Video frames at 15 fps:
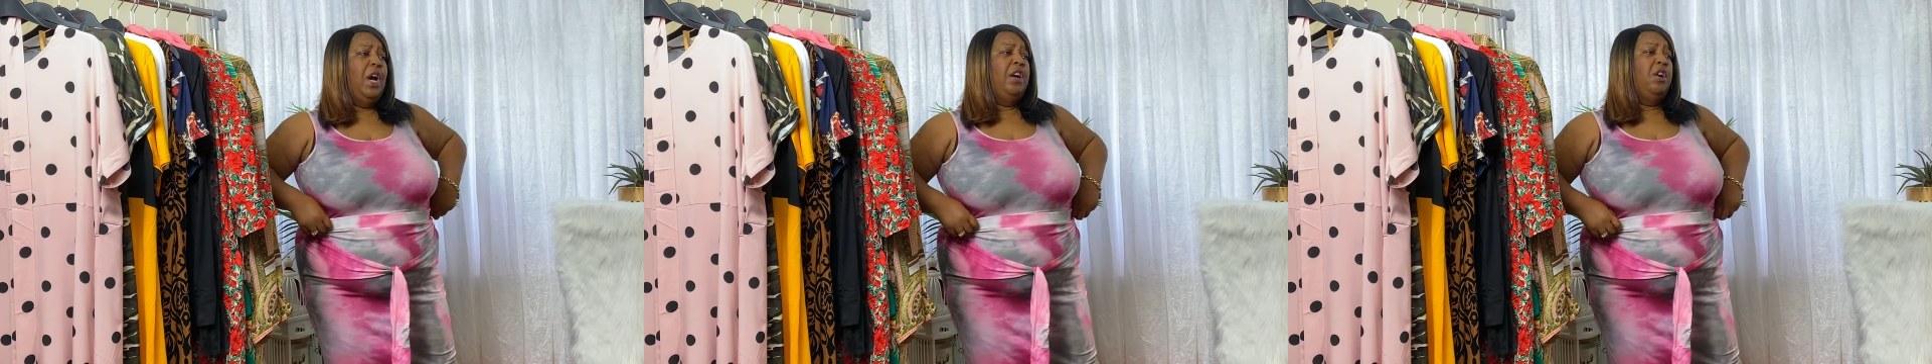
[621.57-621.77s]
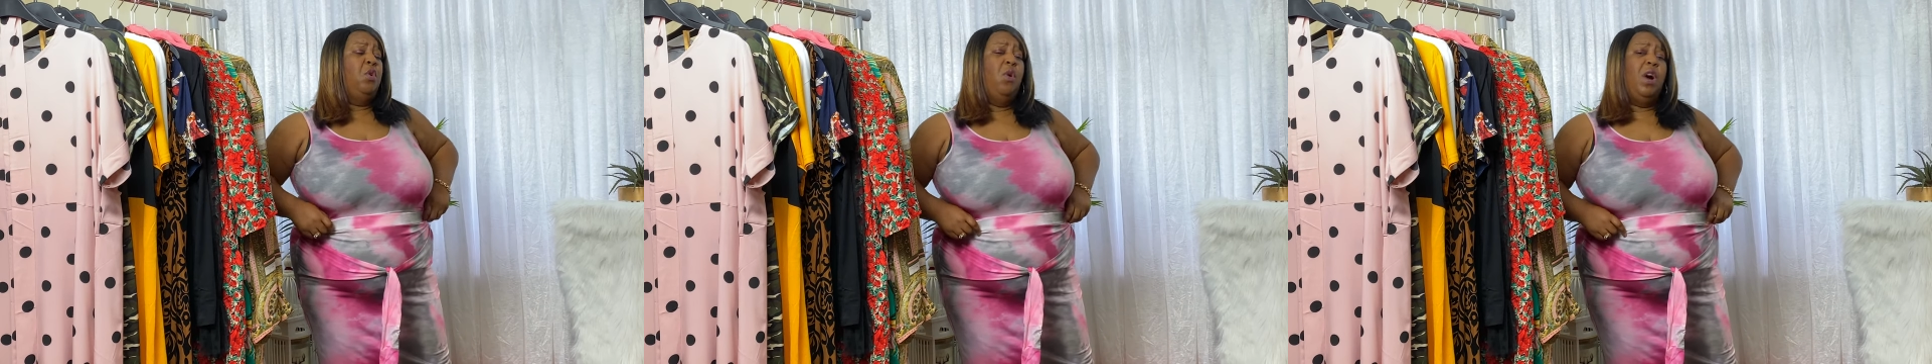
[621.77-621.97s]

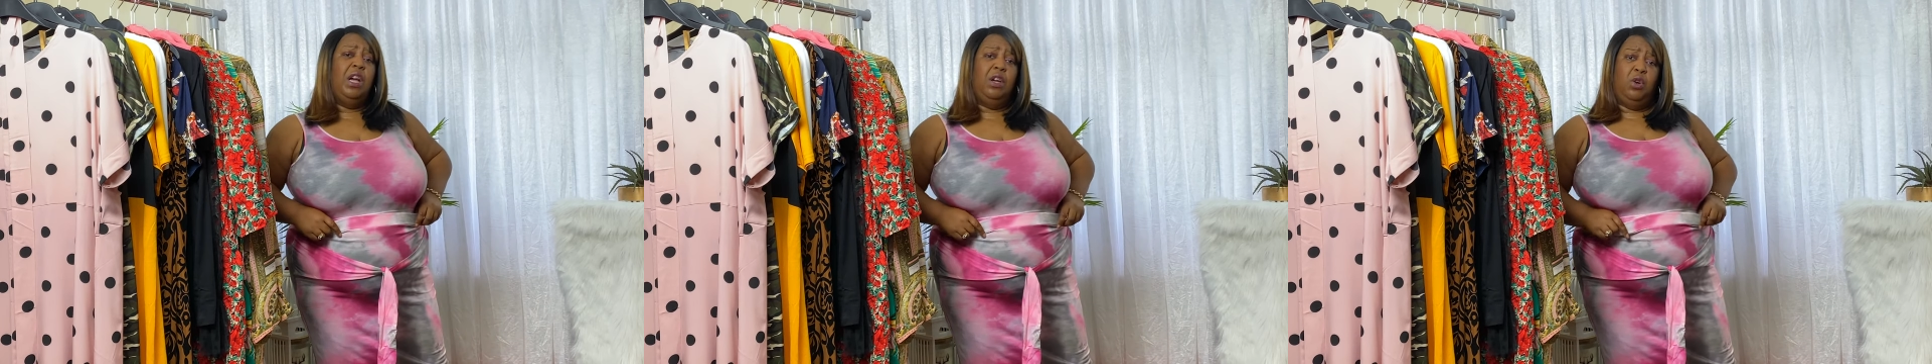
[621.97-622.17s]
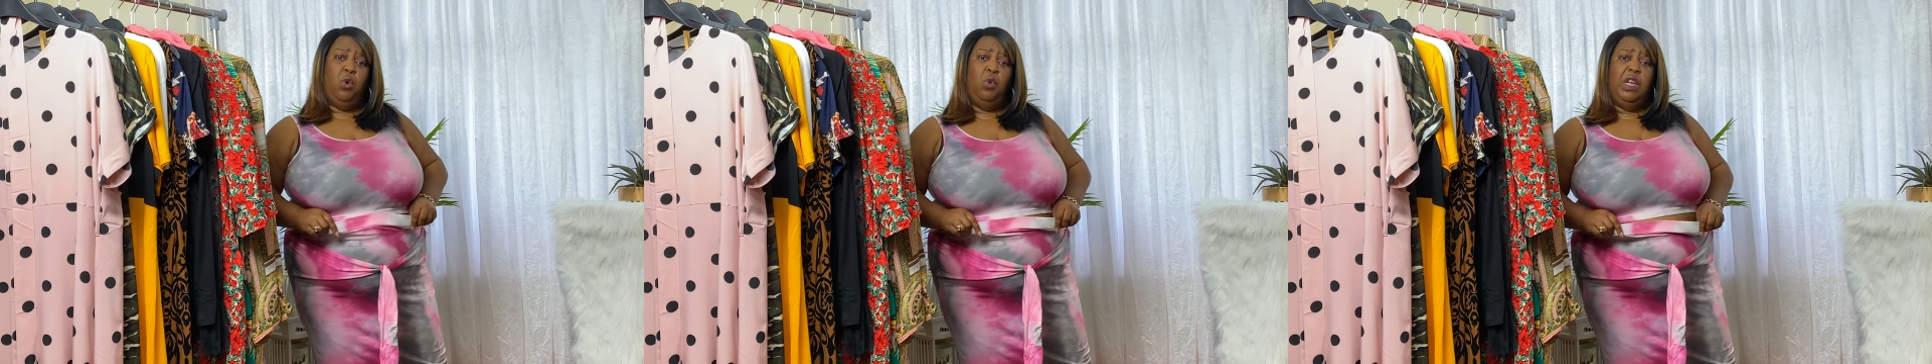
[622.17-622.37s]
and
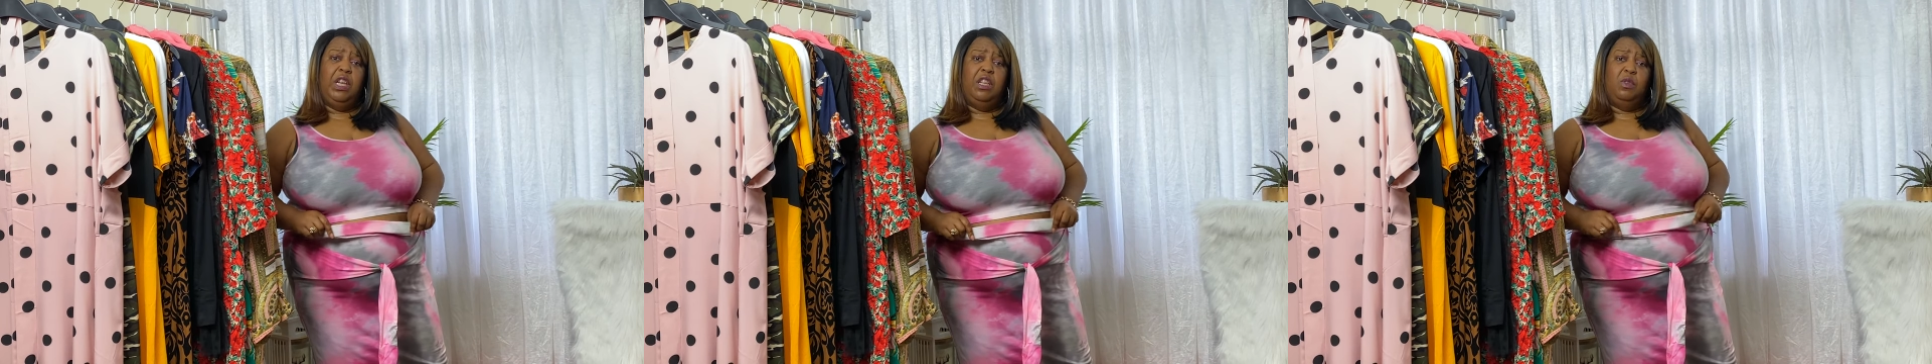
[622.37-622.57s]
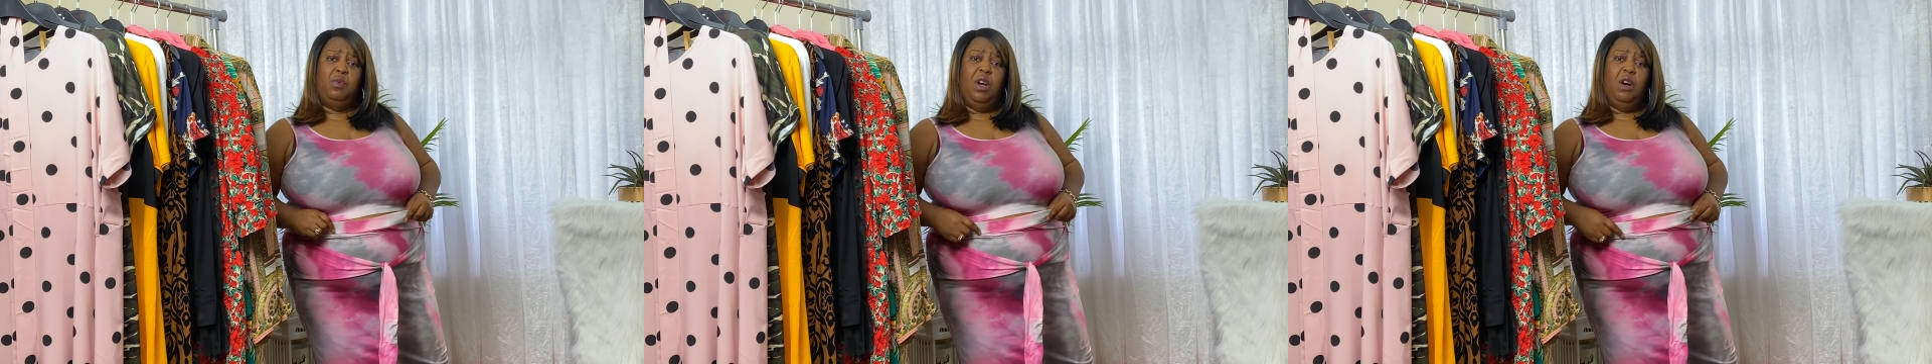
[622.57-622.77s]
quite cooling
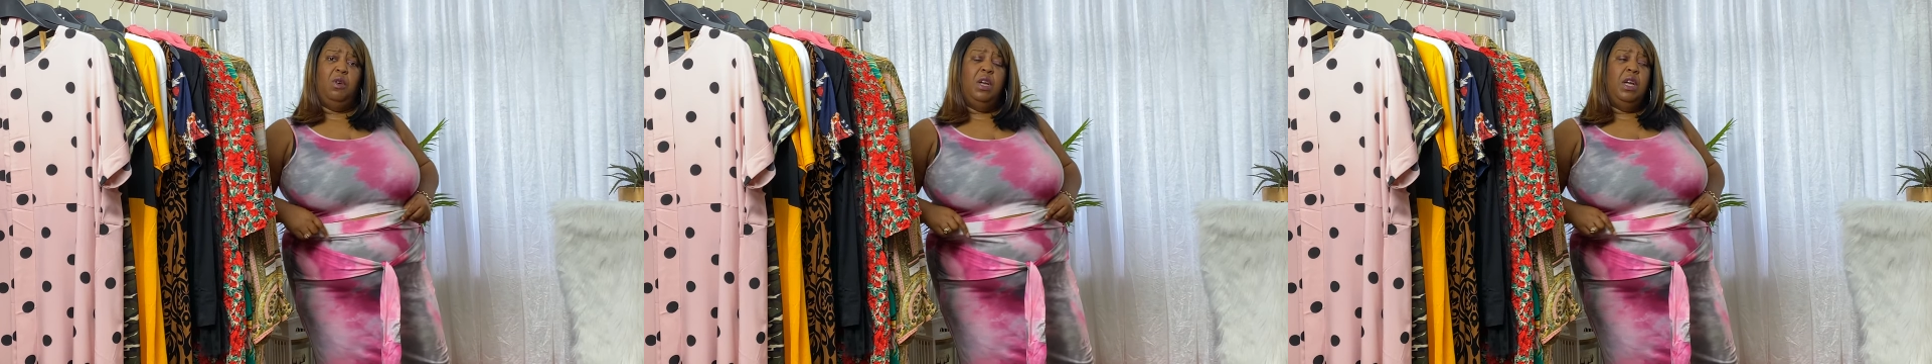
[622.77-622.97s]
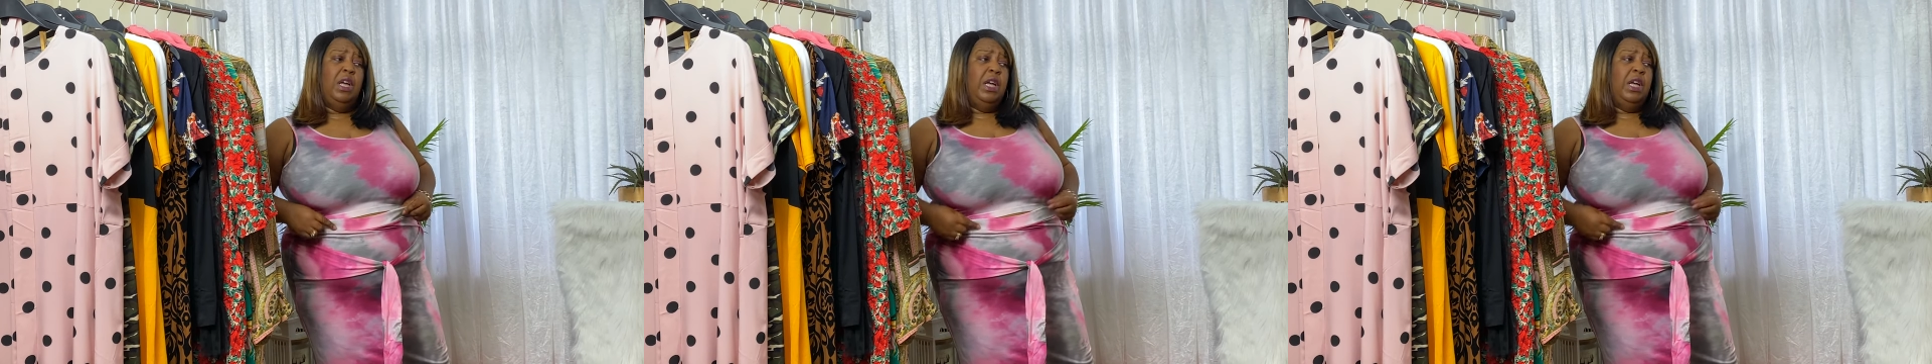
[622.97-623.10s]
as well.